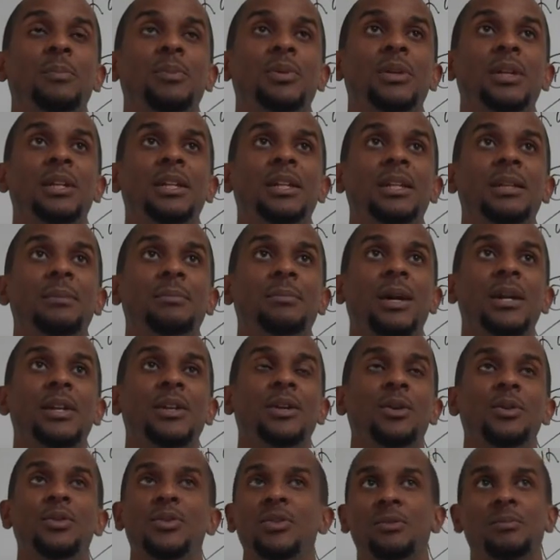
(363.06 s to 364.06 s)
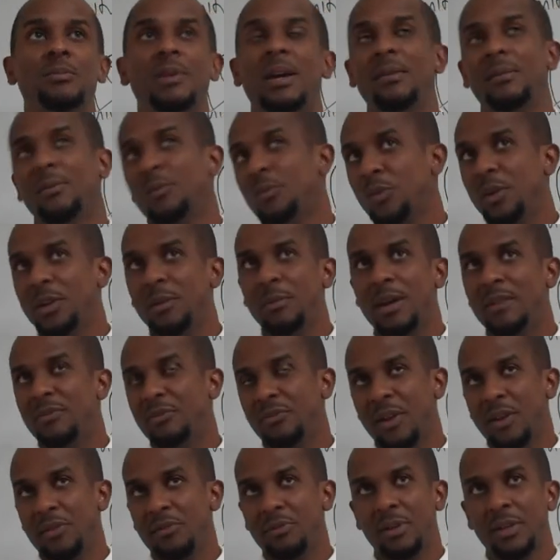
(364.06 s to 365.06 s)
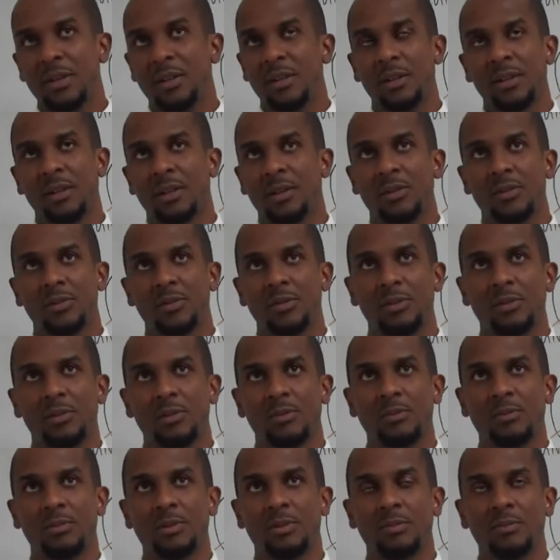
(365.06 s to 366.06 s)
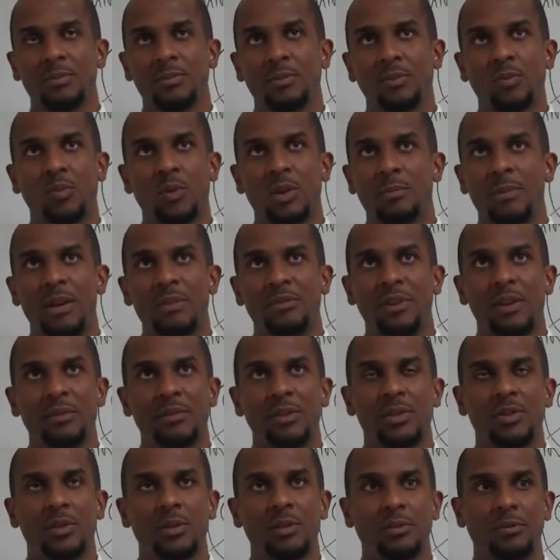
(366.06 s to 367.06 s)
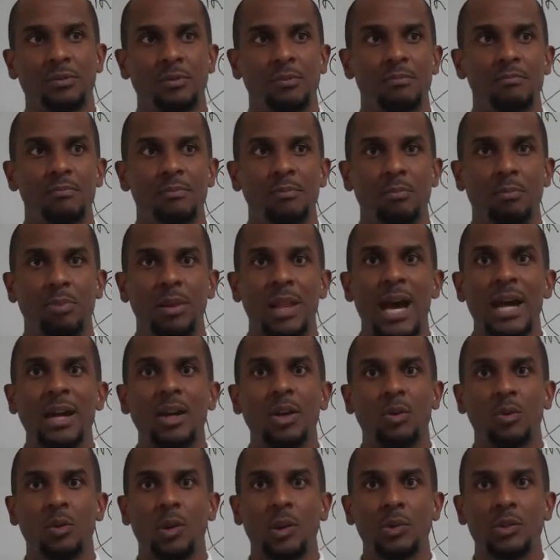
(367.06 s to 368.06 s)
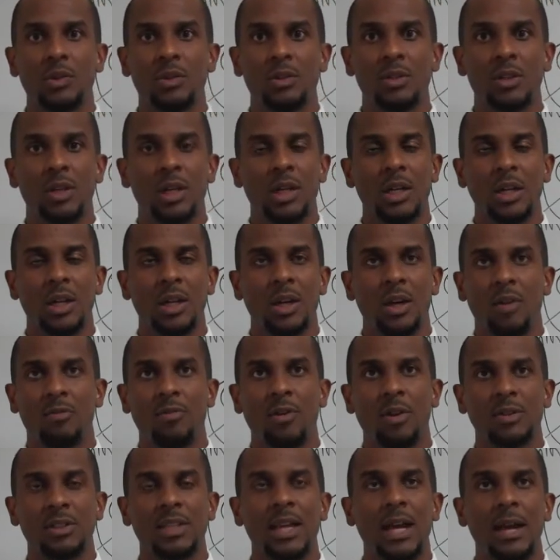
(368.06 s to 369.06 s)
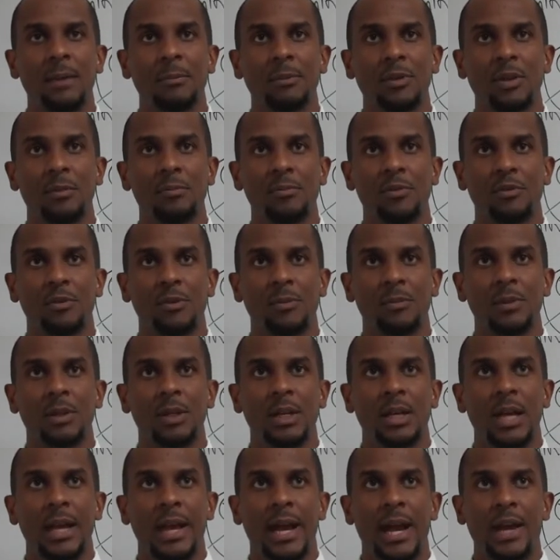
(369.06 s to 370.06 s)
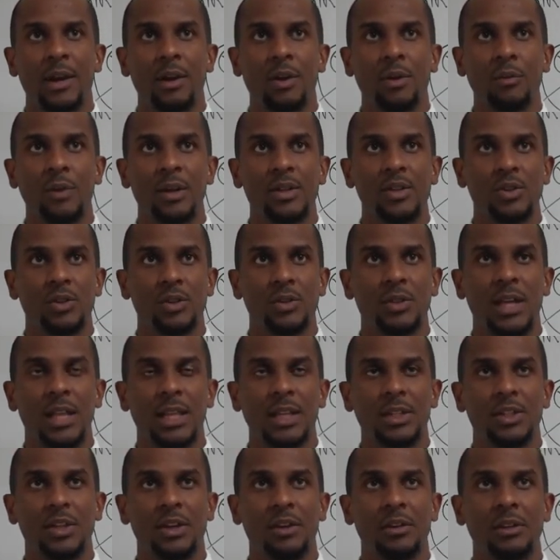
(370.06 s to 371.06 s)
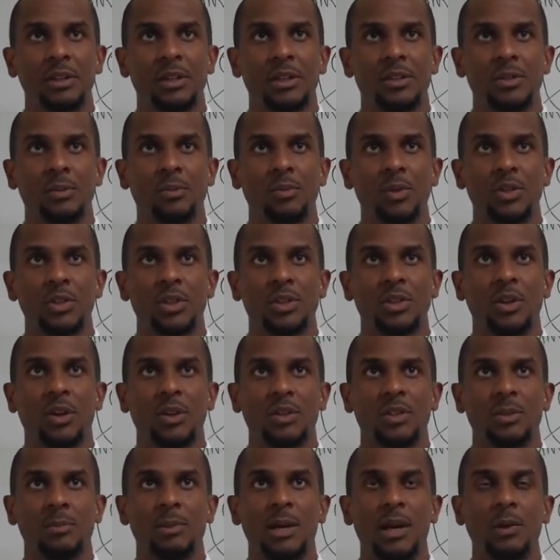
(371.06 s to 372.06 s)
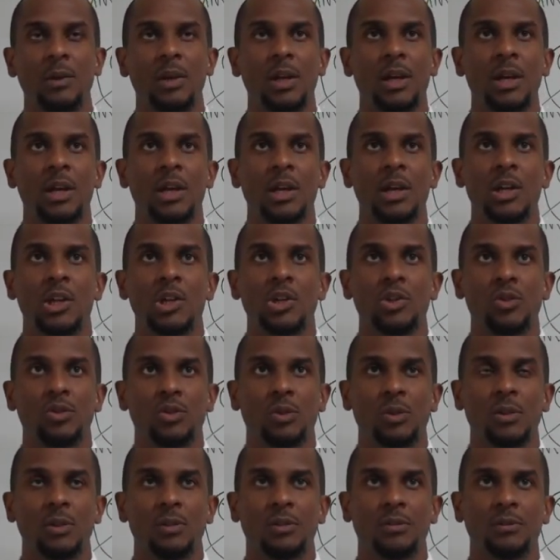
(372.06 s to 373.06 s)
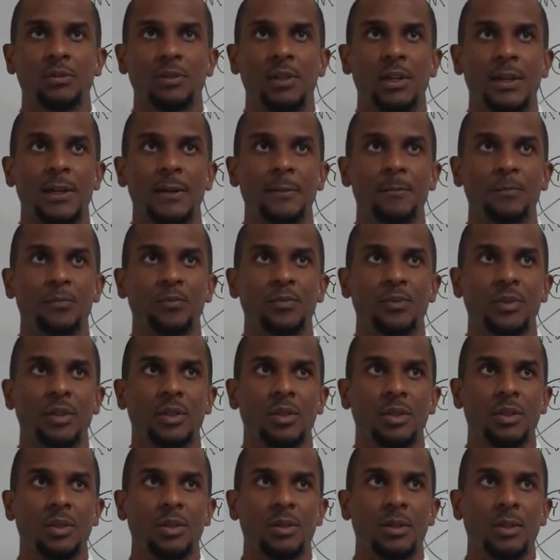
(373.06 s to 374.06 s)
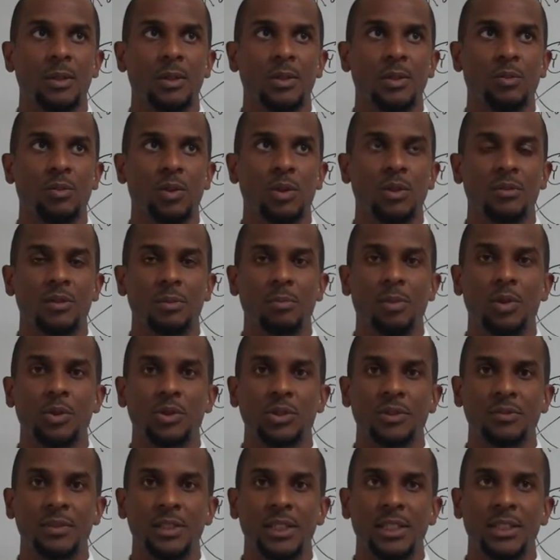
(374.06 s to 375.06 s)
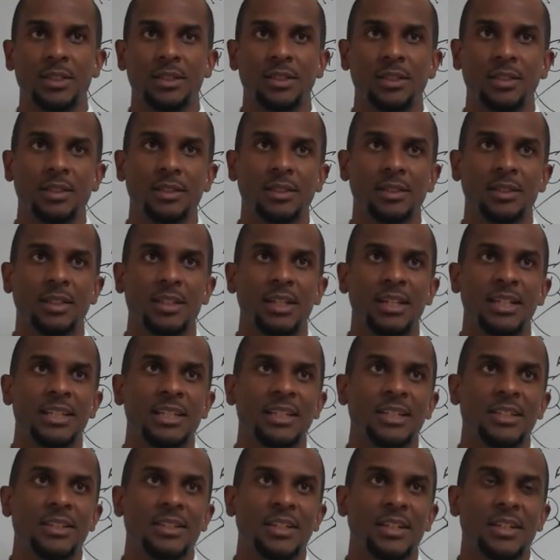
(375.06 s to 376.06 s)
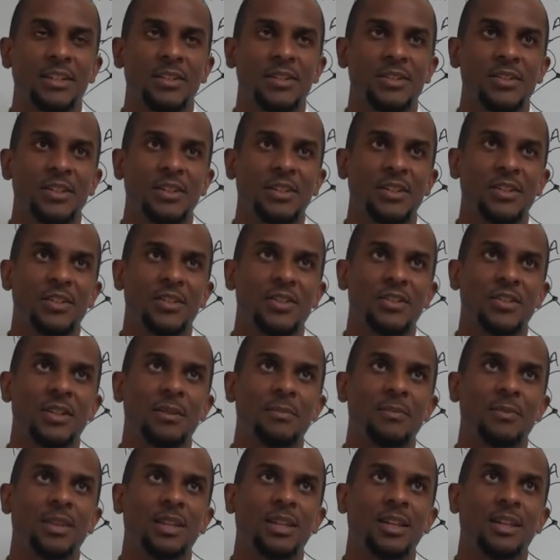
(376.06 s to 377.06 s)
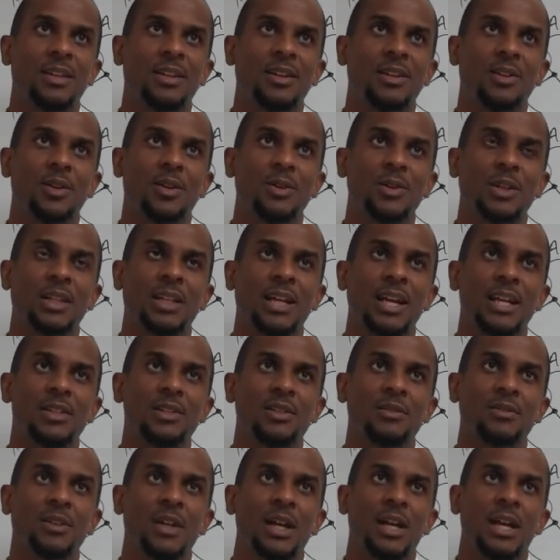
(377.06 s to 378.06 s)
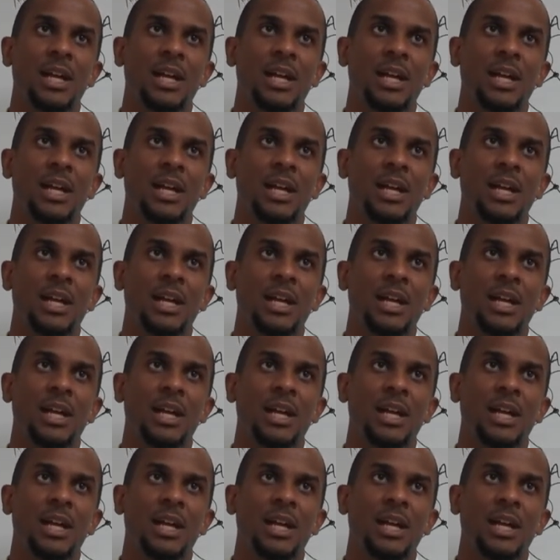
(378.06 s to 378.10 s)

put it in my notes. My one of my favorite, one of my favorite sort of block quotes of all time comes from Hannah Arendt's Totalitarianism, where she talks about sort of um, the role of the Bolsheviks. And there's there's something along the lines of